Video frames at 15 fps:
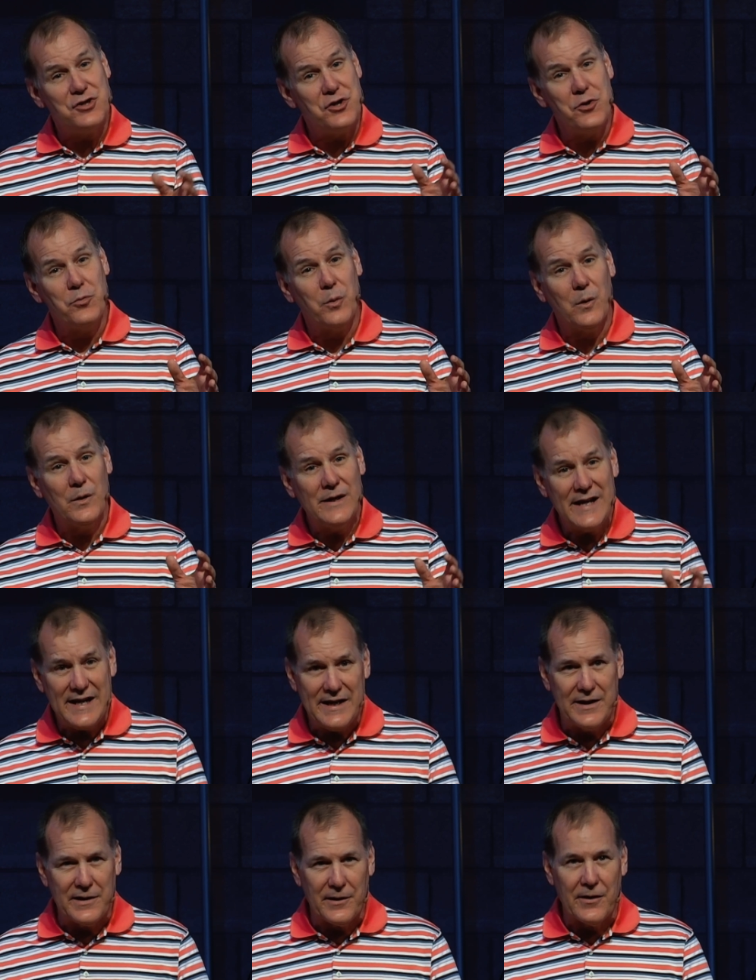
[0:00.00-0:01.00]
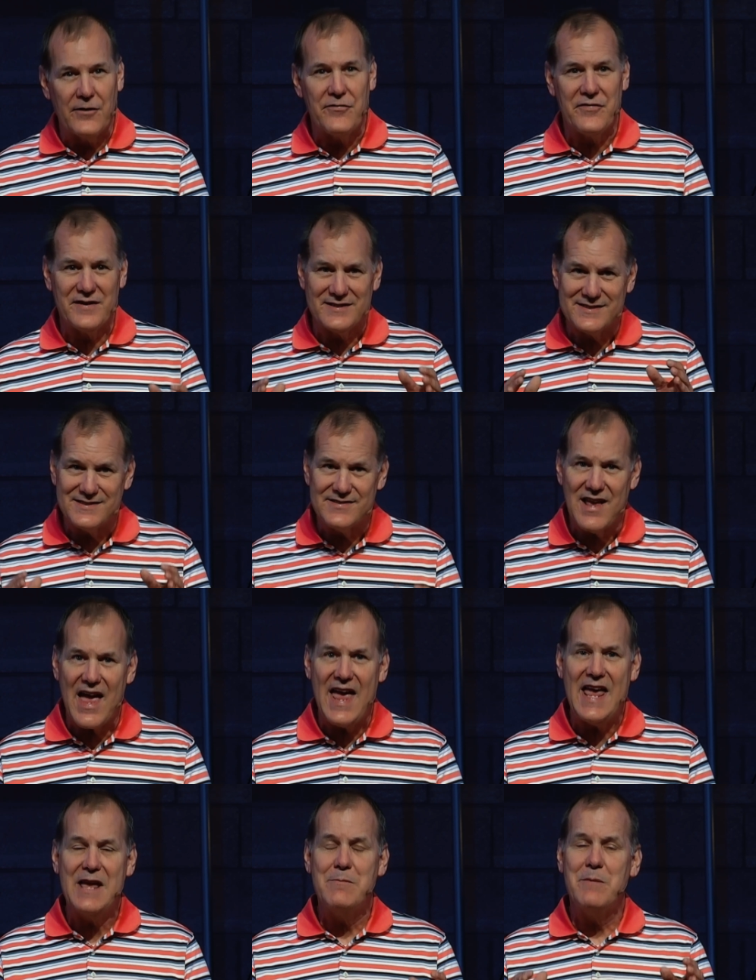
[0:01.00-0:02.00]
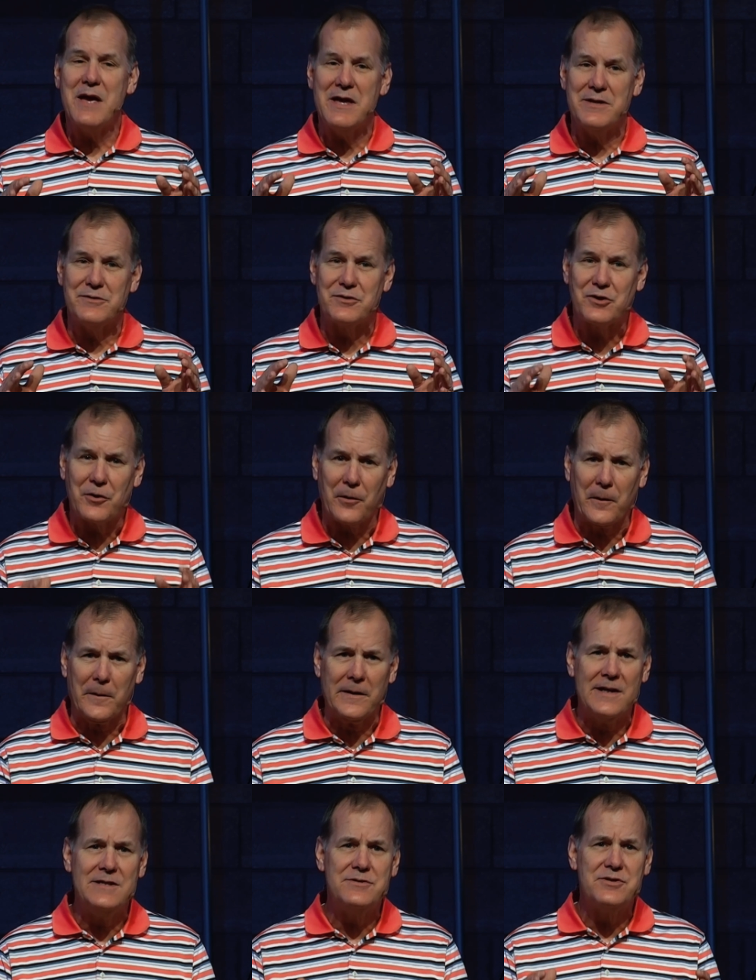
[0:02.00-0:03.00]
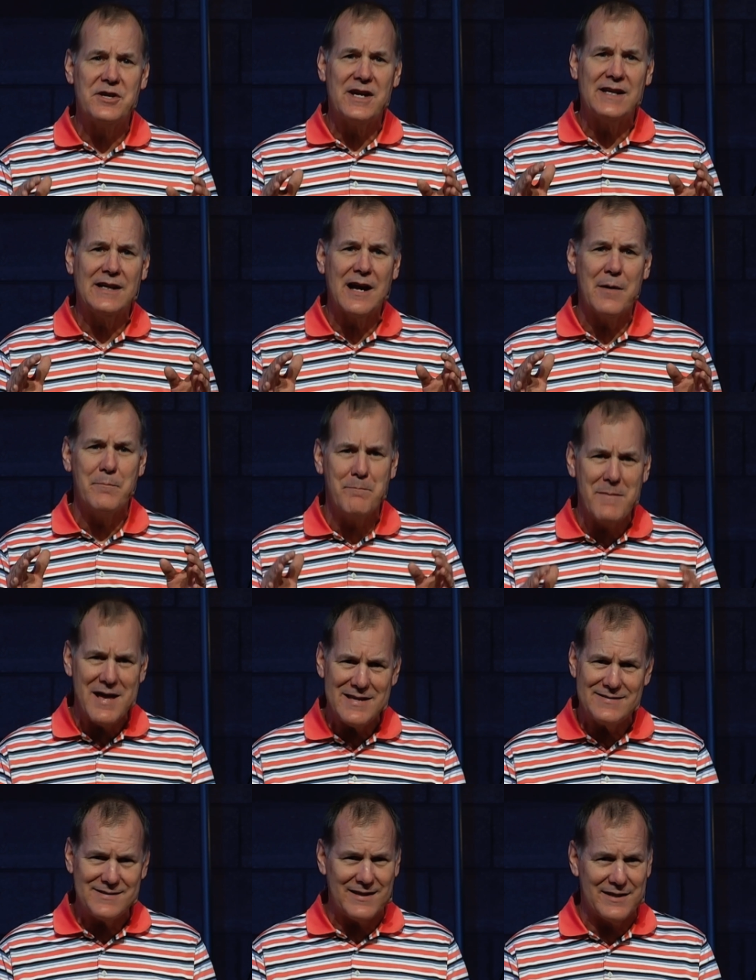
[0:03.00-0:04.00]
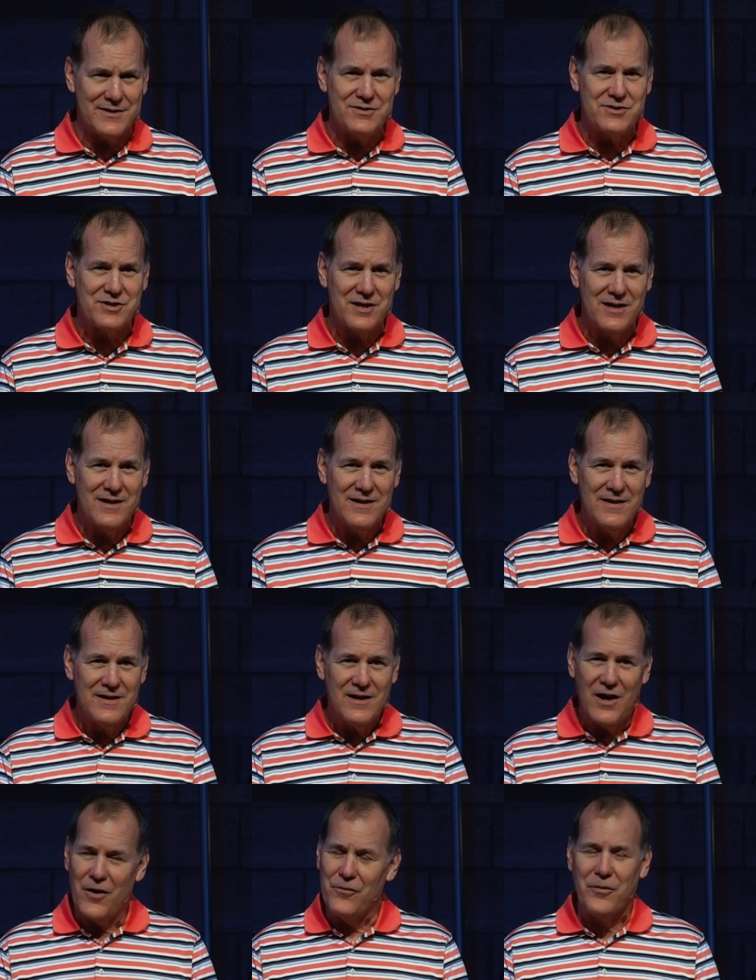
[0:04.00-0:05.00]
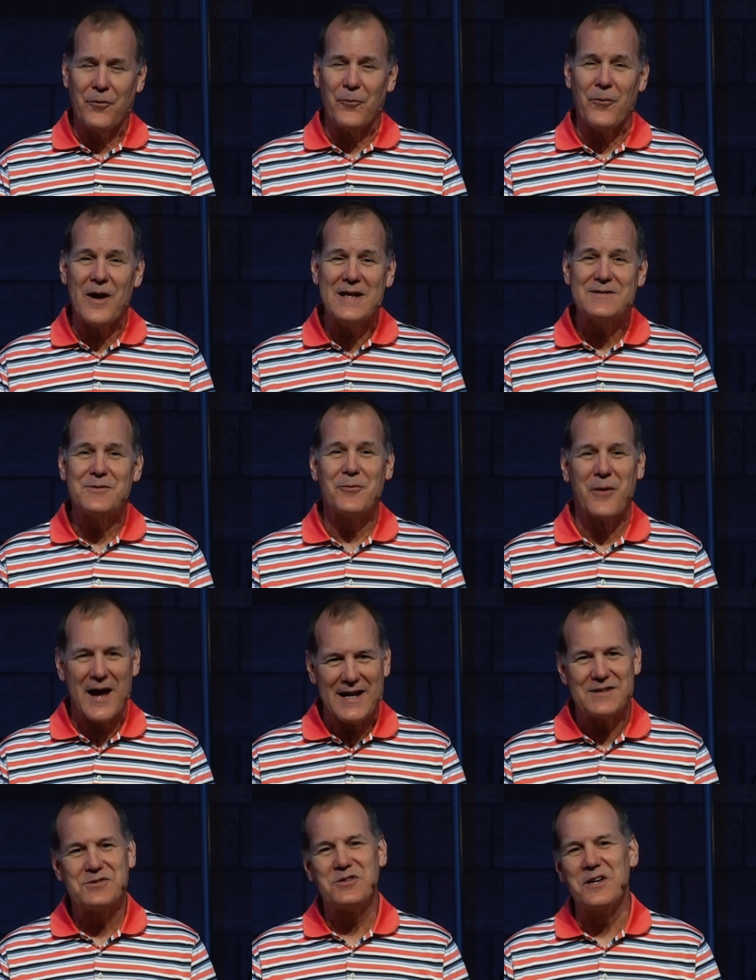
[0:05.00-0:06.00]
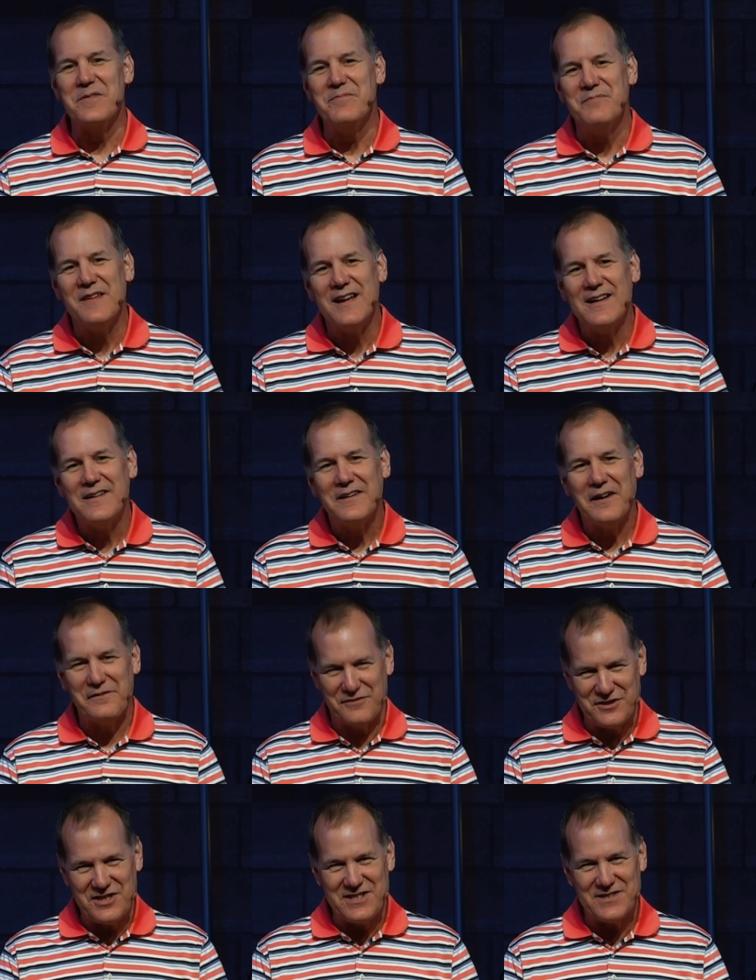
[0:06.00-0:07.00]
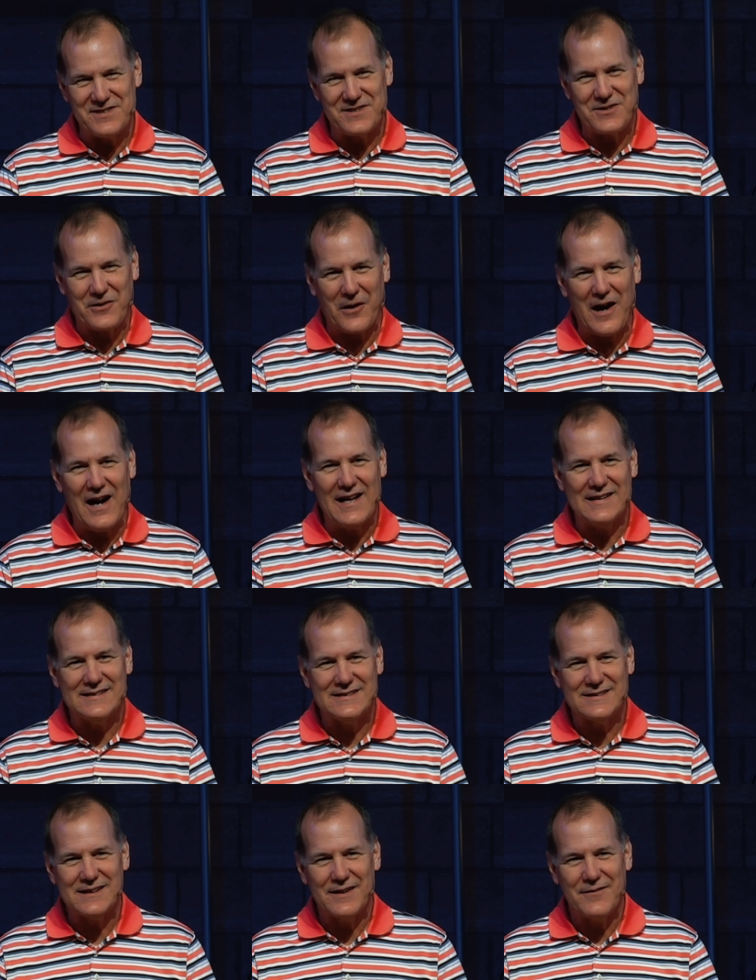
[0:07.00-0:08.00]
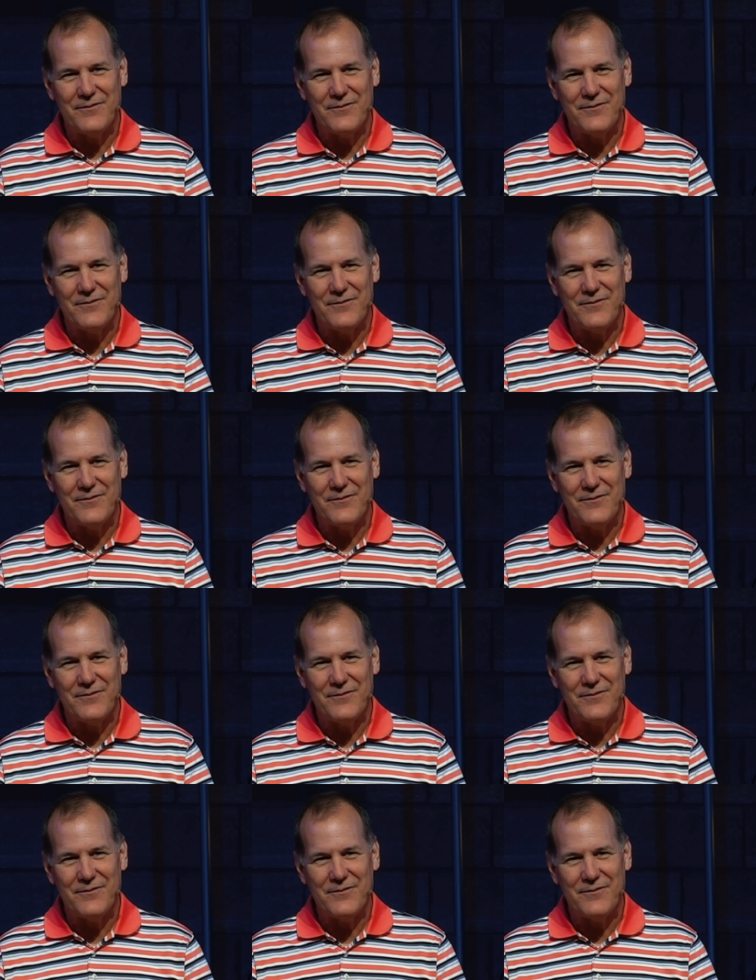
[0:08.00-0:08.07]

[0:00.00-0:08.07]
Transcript: you will hear the same encouraging message on the resurrection of Jesus Christ.